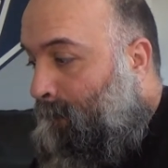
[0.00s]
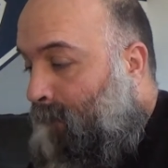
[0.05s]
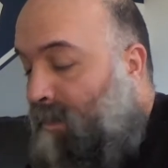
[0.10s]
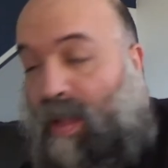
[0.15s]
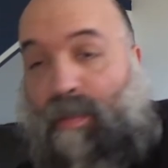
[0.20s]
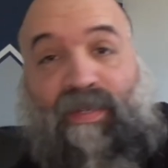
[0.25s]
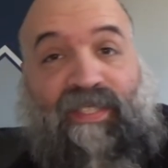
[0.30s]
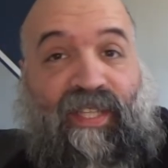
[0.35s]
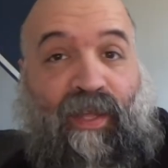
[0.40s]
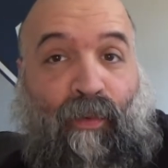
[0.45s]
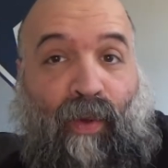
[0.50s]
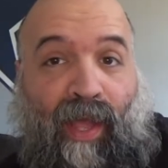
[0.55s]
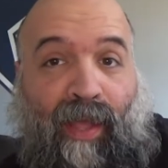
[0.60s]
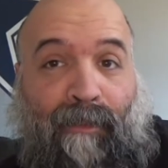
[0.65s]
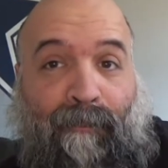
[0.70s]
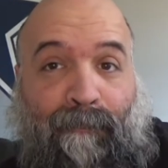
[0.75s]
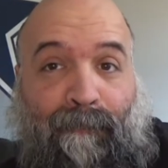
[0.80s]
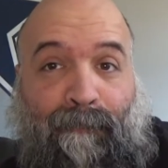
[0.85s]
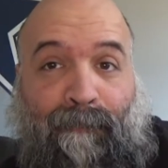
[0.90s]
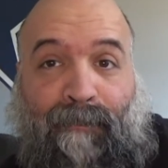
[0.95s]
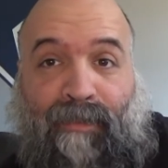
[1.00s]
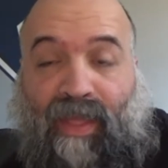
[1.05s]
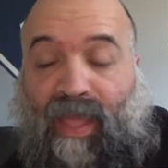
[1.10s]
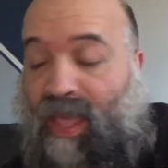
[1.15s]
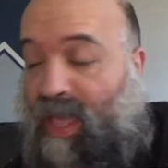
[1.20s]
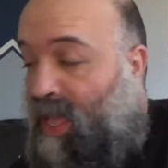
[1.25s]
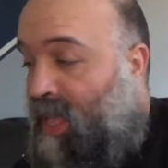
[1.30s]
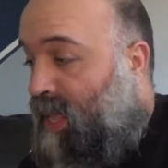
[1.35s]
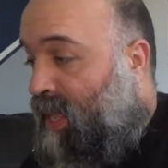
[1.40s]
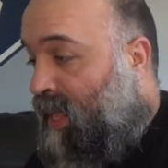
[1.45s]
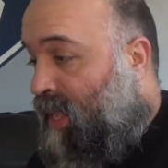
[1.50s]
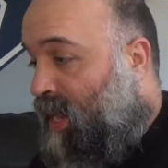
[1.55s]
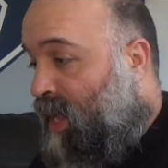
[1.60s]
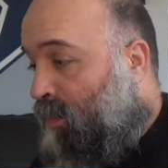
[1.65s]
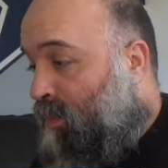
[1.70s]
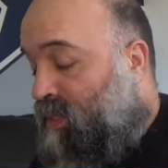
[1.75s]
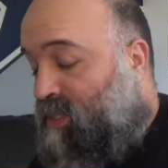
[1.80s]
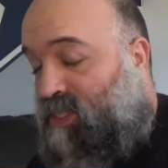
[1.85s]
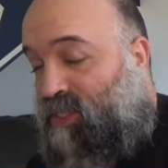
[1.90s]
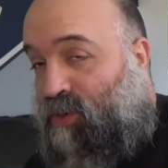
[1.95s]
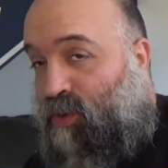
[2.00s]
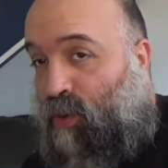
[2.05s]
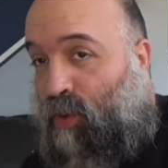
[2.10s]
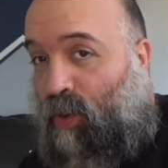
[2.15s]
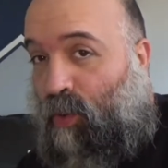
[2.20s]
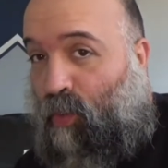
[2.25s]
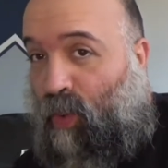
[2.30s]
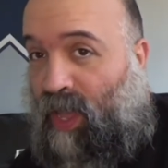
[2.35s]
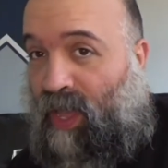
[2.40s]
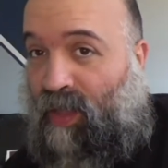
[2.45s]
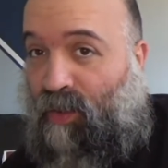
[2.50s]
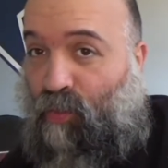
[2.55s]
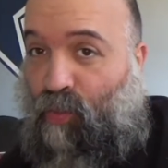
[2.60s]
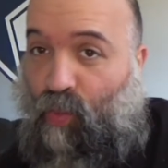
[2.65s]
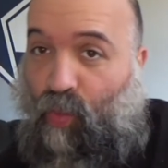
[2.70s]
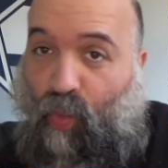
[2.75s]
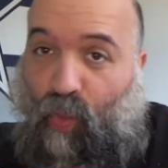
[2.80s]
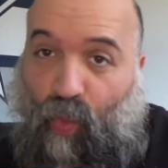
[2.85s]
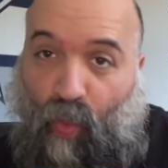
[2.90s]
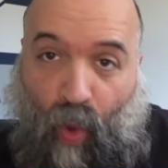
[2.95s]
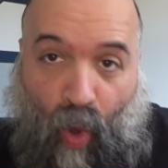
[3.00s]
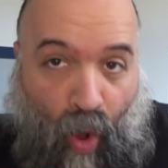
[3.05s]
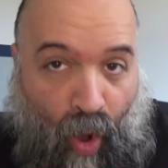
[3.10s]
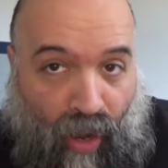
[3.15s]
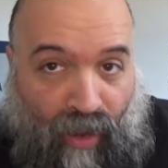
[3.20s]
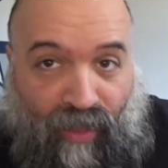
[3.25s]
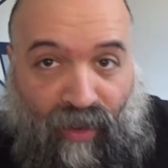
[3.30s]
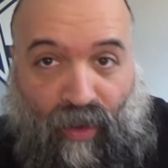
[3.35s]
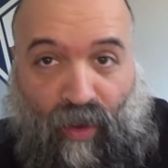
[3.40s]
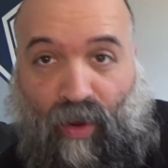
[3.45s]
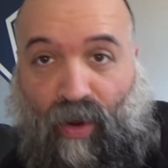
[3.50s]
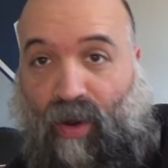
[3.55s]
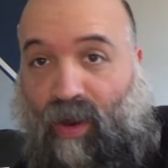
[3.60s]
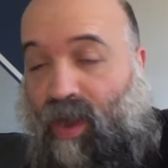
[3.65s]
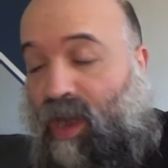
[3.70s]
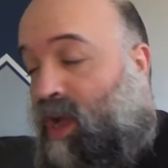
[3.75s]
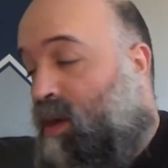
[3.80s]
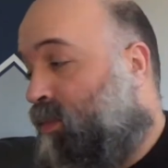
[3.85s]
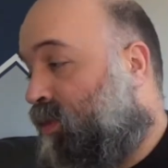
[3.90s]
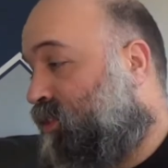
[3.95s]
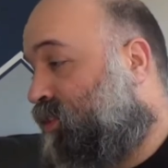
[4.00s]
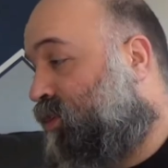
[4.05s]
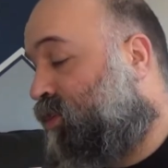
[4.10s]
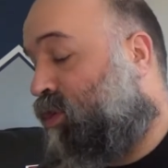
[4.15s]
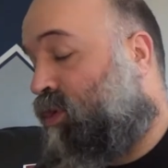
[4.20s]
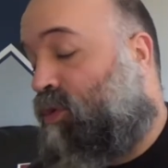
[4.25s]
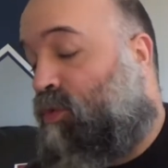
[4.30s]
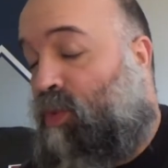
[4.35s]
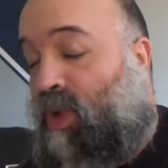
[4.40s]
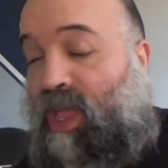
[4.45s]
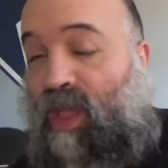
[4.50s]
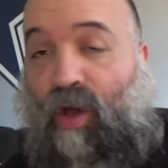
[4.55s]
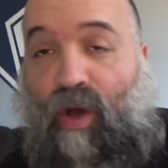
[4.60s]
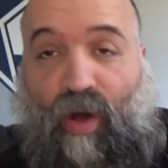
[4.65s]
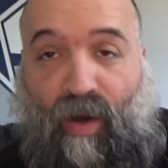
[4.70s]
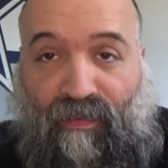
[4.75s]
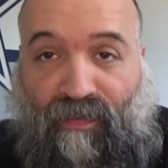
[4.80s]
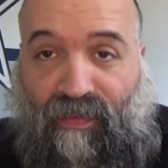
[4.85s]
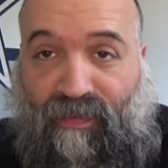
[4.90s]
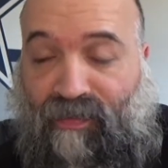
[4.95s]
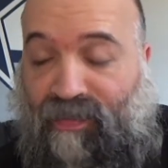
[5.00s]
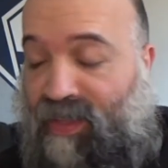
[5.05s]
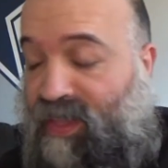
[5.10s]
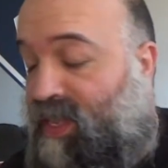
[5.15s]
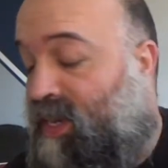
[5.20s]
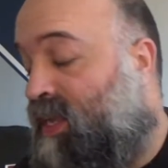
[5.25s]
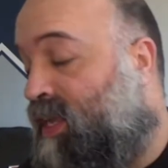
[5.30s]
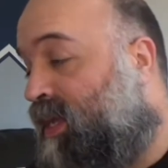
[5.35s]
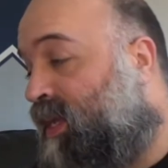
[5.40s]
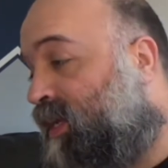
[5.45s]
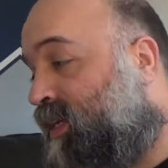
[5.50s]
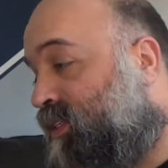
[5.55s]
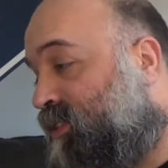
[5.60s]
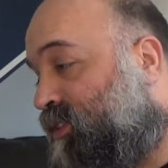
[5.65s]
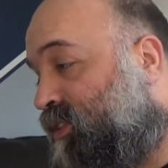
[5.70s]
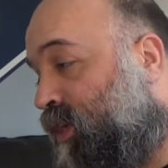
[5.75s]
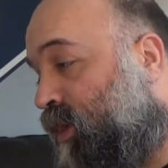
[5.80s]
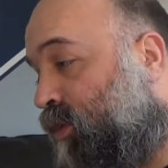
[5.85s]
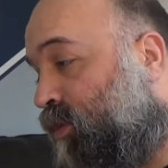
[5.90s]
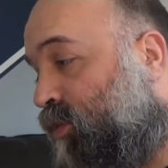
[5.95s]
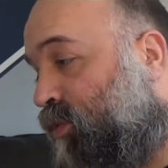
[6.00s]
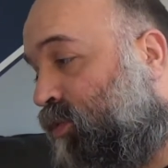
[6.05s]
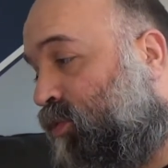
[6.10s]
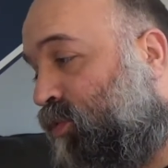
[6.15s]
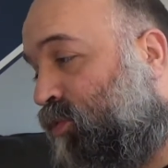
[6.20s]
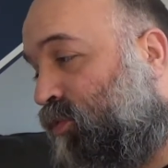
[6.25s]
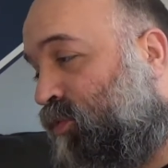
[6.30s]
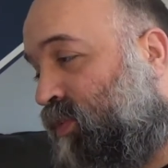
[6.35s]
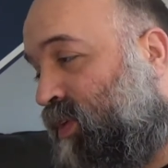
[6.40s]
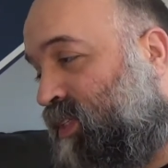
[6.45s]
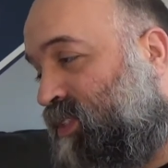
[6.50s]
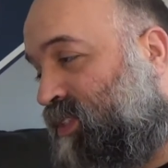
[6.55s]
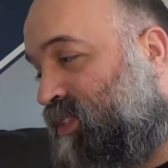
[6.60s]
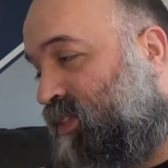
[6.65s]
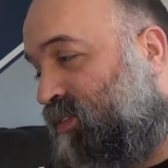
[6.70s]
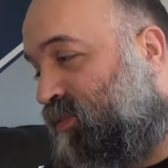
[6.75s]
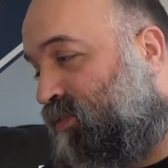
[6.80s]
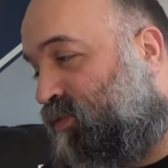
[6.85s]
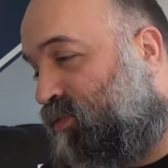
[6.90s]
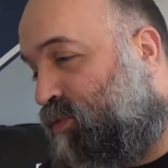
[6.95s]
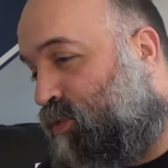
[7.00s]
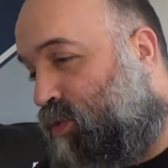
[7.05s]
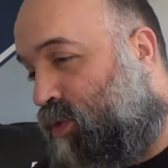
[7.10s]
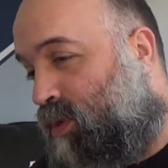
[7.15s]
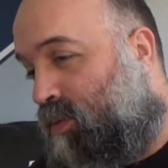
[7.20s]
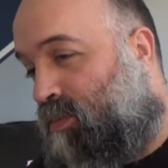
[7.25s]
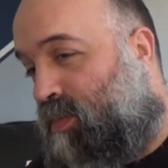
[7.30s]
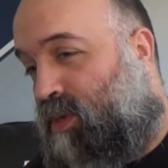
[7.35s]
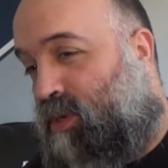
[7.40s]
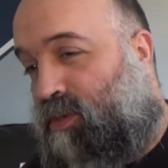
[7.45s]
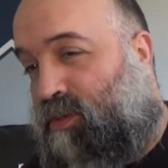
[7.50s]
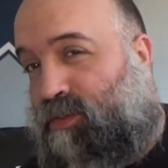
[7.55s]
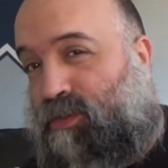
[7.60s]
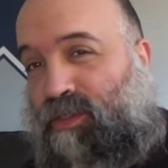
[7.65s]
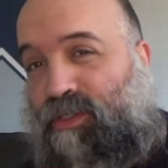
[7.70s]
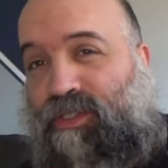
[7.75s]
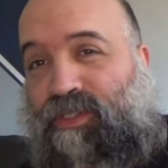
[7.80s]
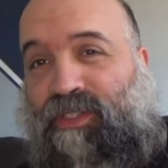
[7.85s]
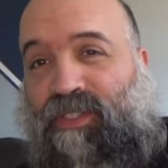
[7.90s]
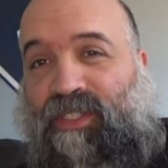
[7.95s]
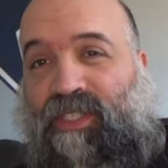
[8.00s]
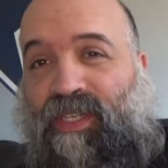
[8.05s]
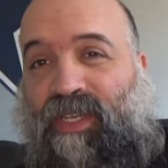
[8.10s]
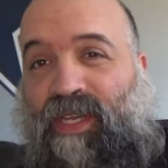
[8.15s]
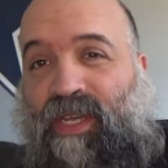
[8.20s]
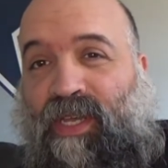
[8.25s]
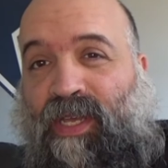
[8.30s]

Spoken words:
how much they weigh and how much they're going to weigh on the car, how much they're going to weigh off of it. So first and foremost,